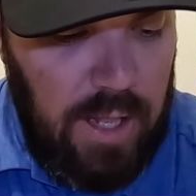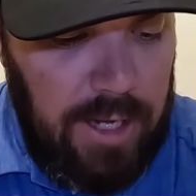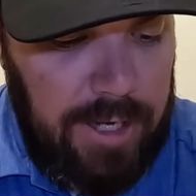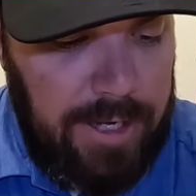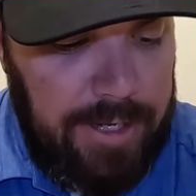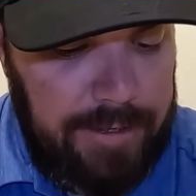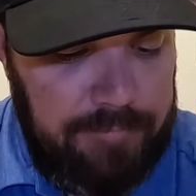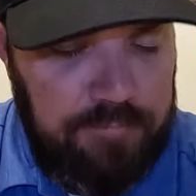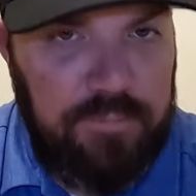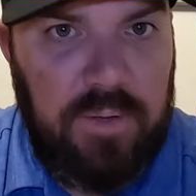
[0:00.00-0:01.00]

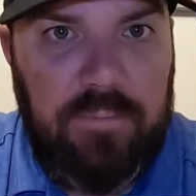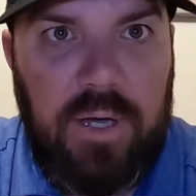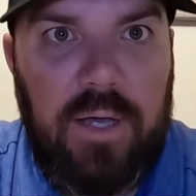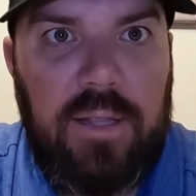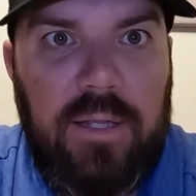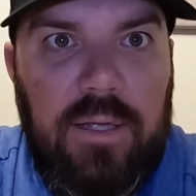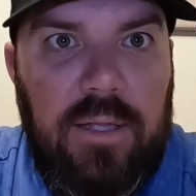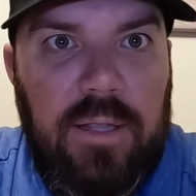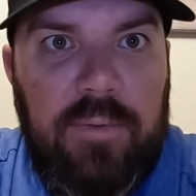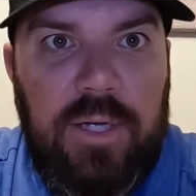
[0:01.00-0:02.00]
Um, but
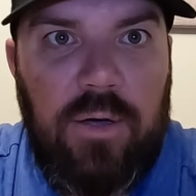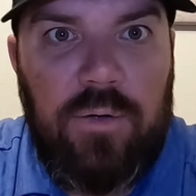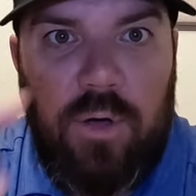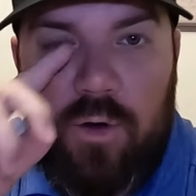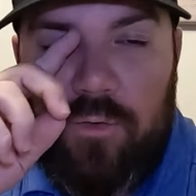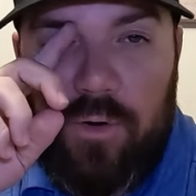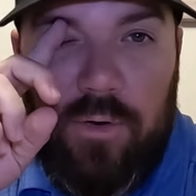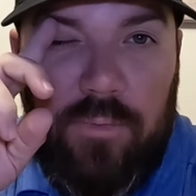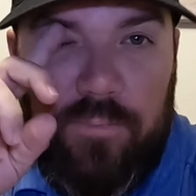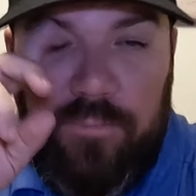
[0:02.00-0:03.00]
let me go
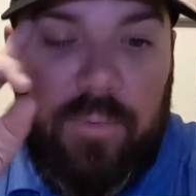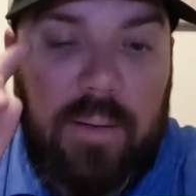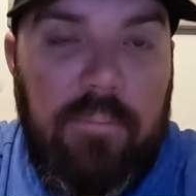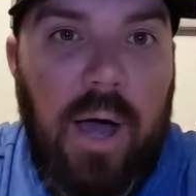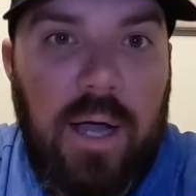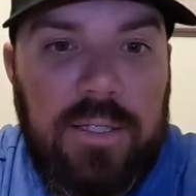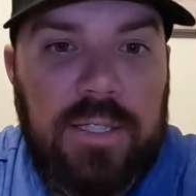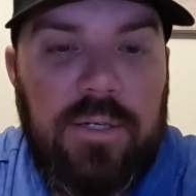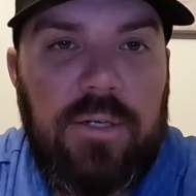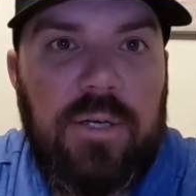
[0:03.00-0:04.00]
over my box
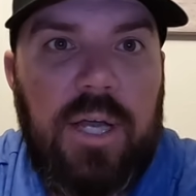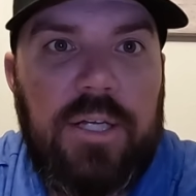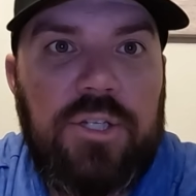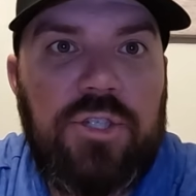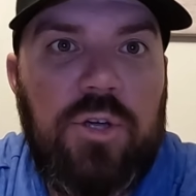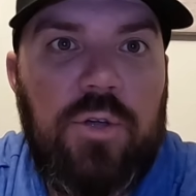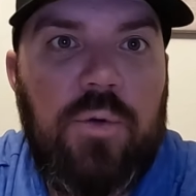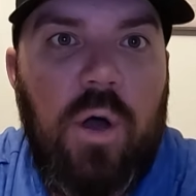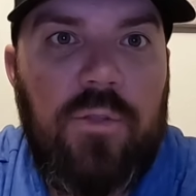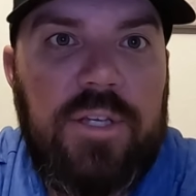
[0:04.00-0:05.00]
here and I'll kind of show
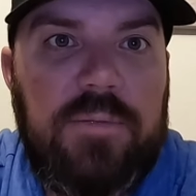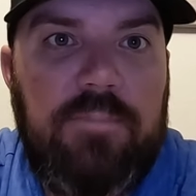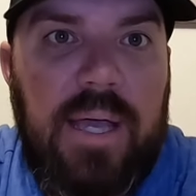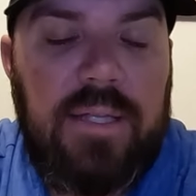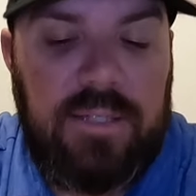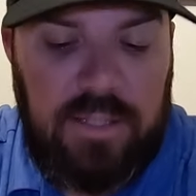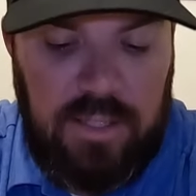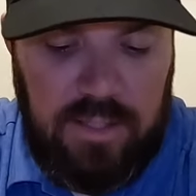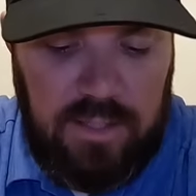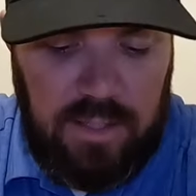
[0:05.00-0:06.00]
you all these baits
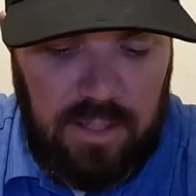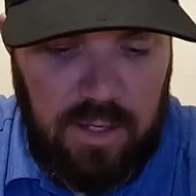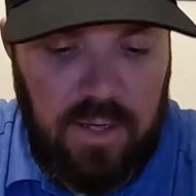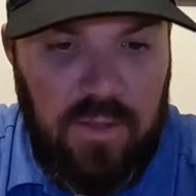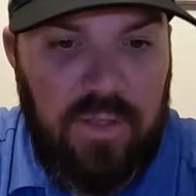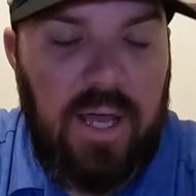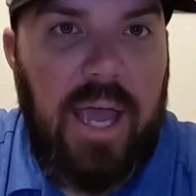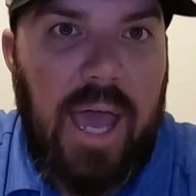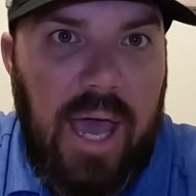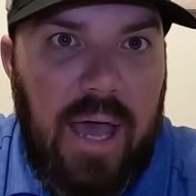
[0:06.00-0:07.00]
that, uh, that I
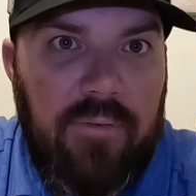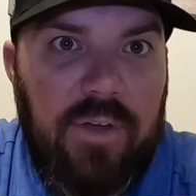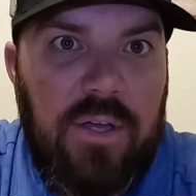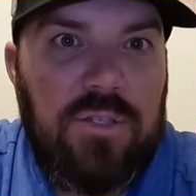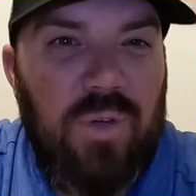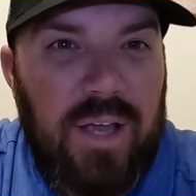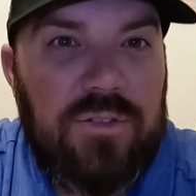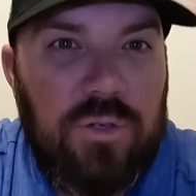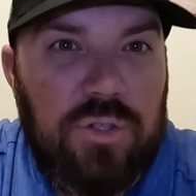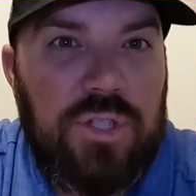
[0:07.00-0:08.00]
have. So
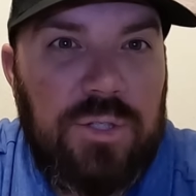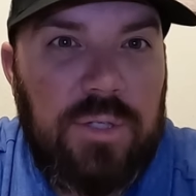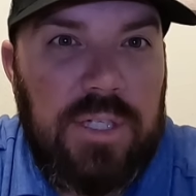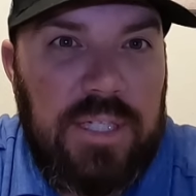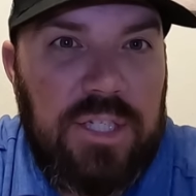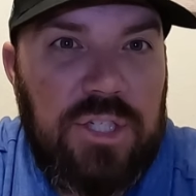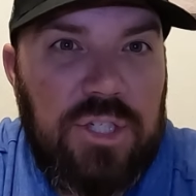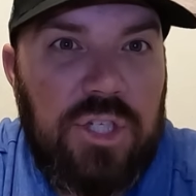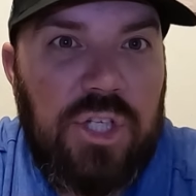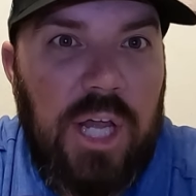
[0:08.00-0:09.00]
as those
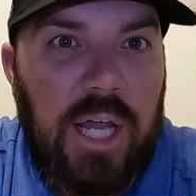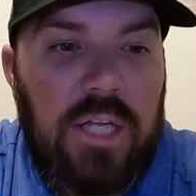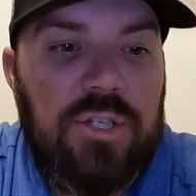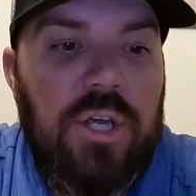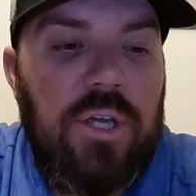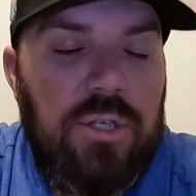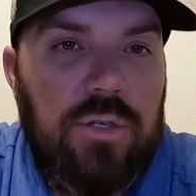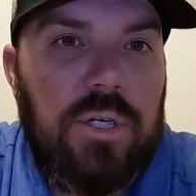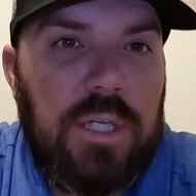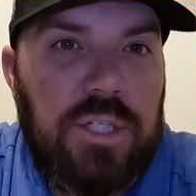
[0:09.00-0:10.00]
conditions change,
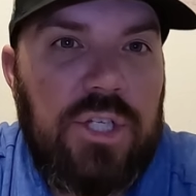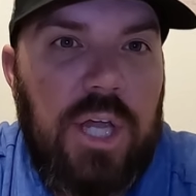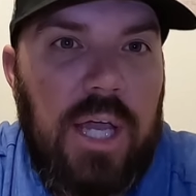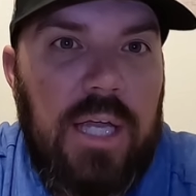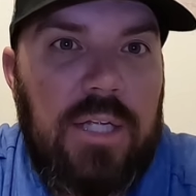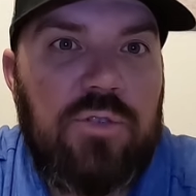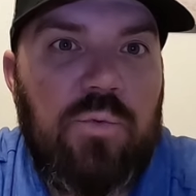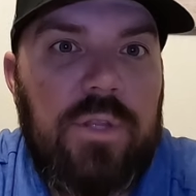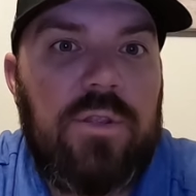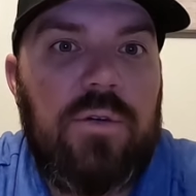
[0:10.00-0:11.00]
you can change
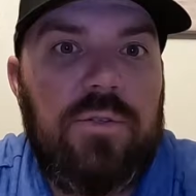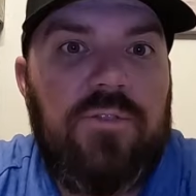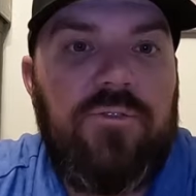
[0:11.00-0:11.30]
with those